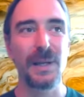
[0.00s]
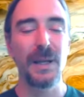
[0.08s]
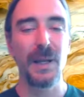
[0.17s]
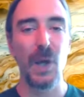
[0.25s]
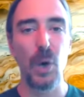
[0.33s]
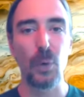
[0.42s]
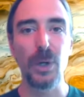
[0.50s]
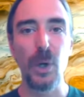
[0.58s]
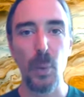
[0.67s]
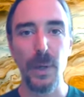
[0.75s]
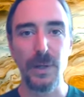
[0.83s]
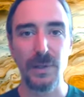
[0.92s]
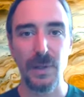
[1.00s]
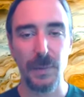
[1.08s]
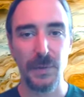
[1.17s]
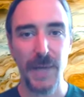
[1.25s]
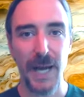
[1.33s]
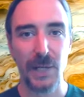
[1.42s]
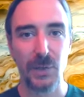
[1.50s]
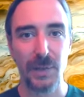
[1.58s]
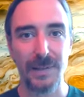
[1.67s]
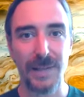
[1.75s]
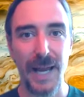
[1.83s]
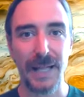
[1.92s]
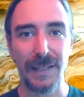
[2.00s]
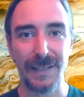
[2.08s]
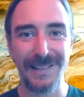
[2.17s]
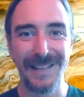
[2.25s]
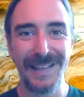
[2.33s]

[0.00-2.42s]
you know, real wisdom is actually silent.